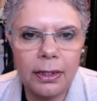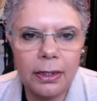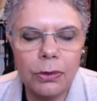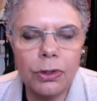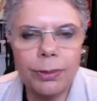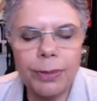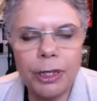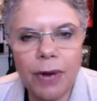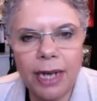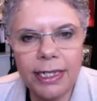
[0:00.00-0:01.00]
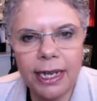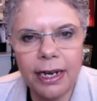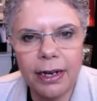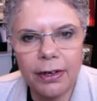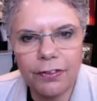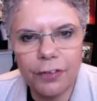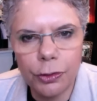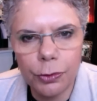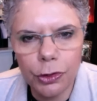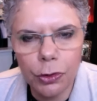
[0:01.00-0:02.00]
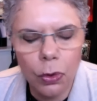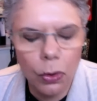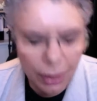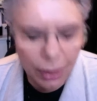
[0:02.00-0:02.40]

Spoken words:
look, it'd be great to get an official score.